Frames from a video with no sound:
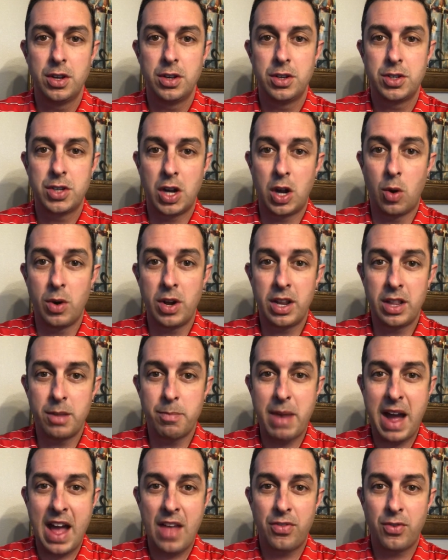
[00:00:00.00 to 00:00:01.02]
to going to the
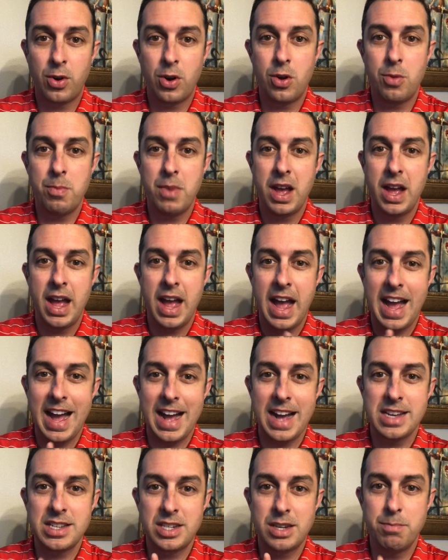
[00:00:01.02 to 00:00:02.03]
bathroom
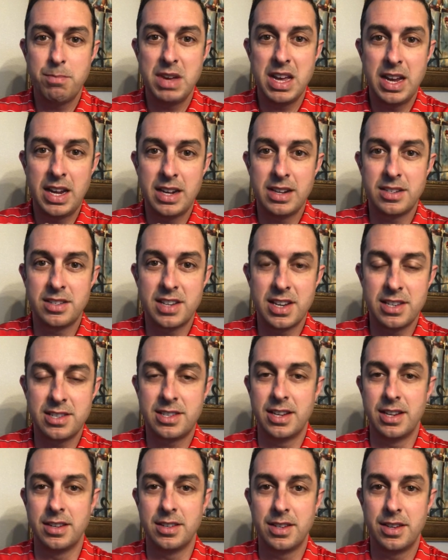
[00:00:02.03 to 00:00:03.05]
has to be
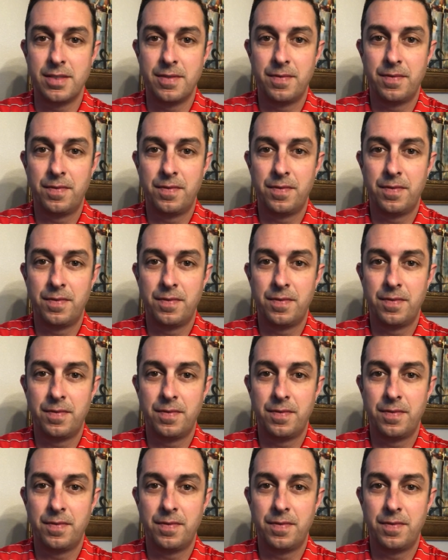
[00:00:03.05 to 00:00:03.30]
consistent.